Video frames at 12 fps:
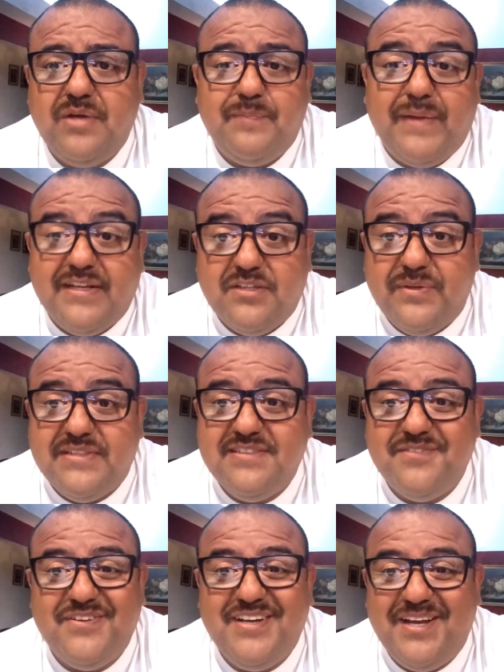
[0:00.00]
I packed the right
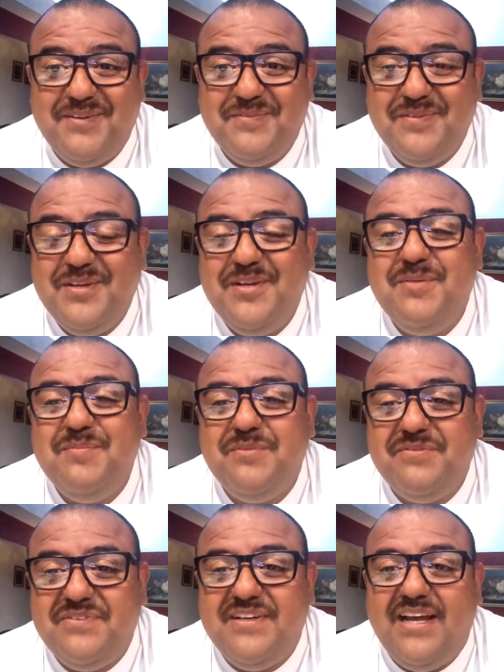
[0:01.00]
stuff or not.
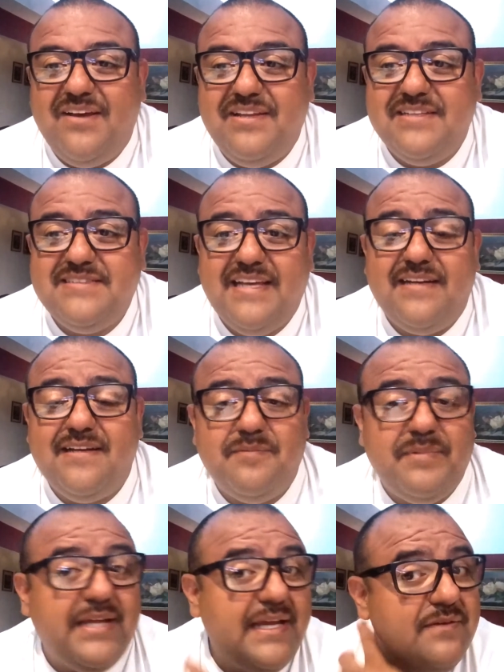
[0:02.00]
But for now, that's that.
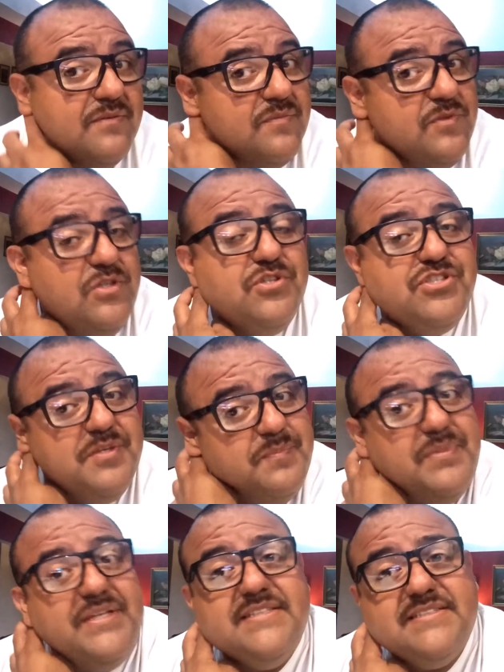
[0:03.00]
Again, New
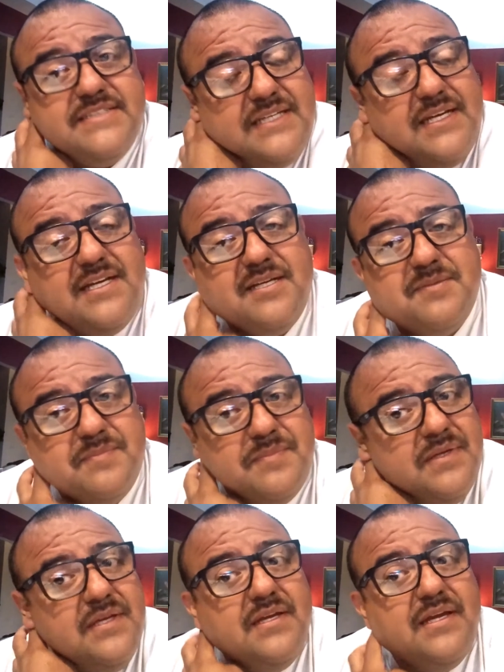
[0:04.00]
Ship Beast
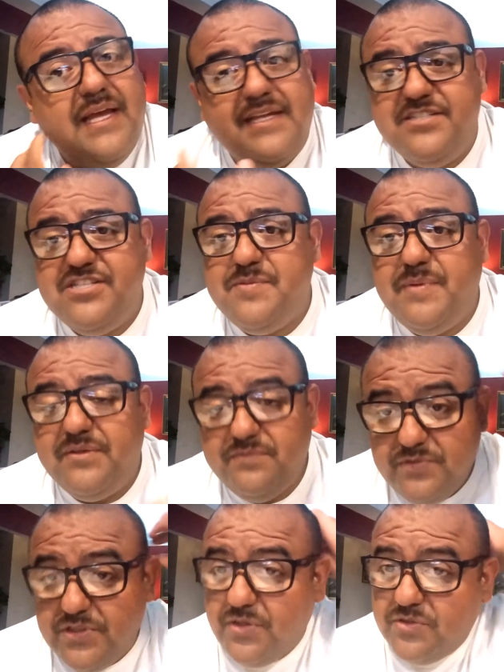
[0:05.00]
at Gmail.
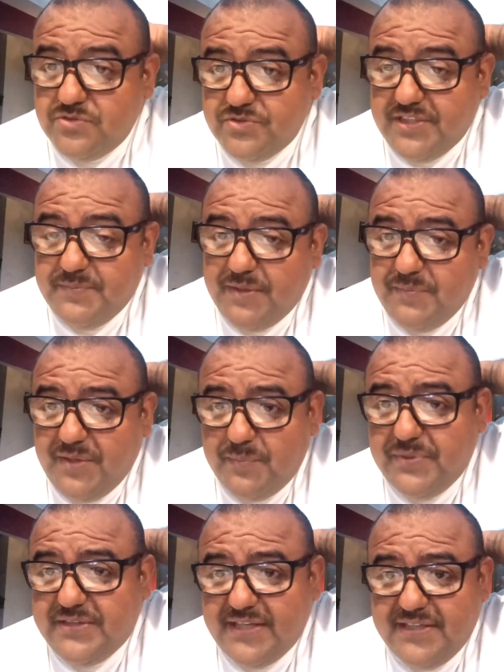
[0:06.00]
You can also email me. I'll
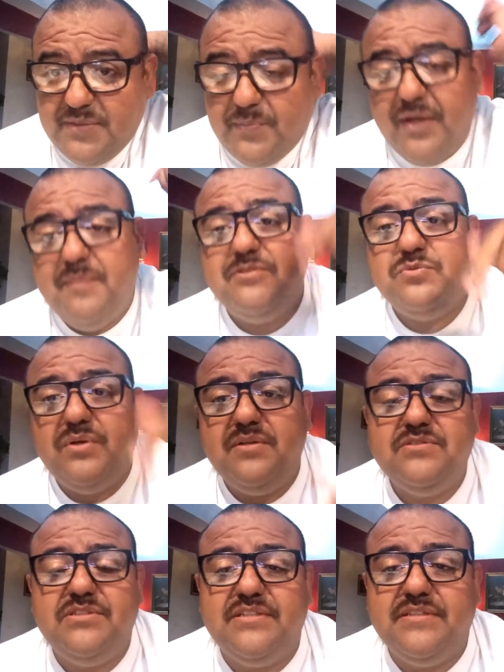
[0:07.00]
put that at the bottom as
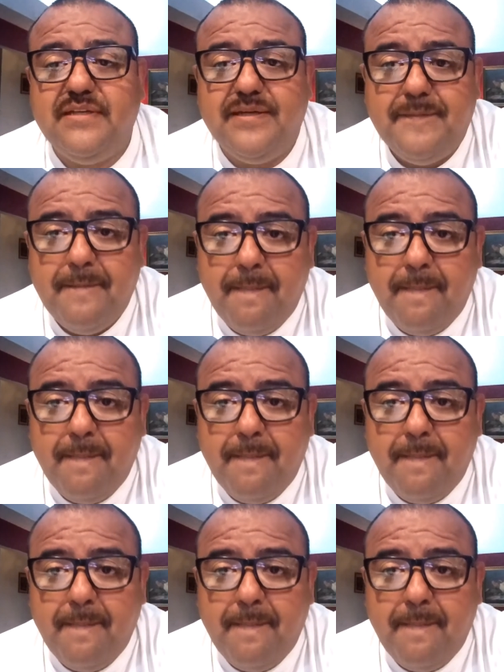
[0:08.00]
well, so you can